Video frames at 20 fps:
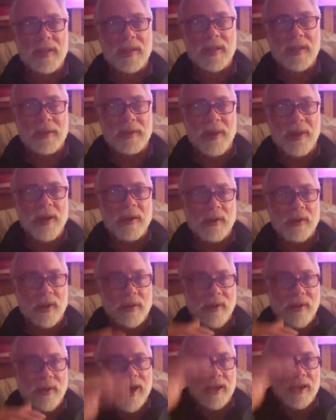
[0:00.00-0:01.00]
So I don't
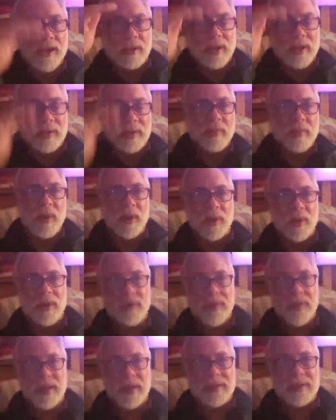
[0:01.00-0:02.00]
gradually build
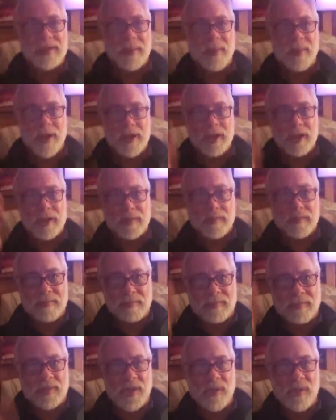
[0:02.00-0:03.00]
things up, I just
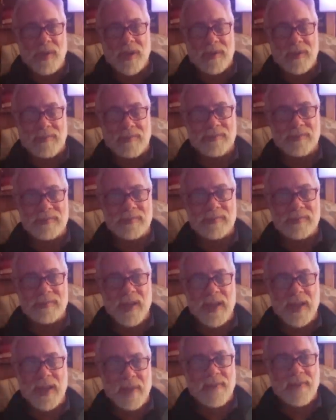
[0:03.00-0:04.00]
do it.
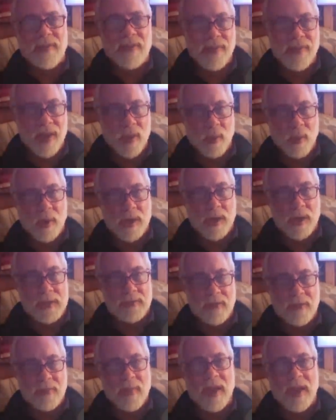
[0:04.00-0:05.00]
And I found that works
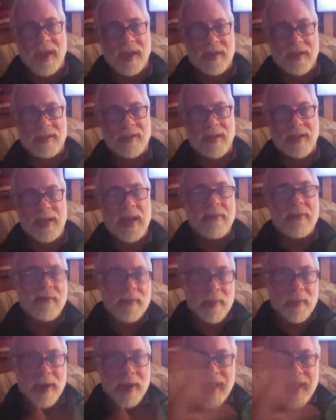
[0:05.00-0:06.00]
for me. And
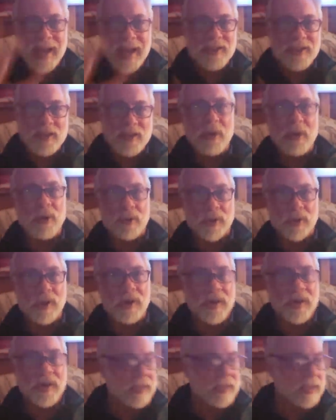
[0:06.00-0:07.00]
everybody has their own
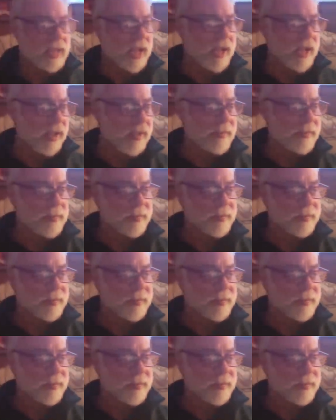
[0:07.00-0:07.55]
learning style.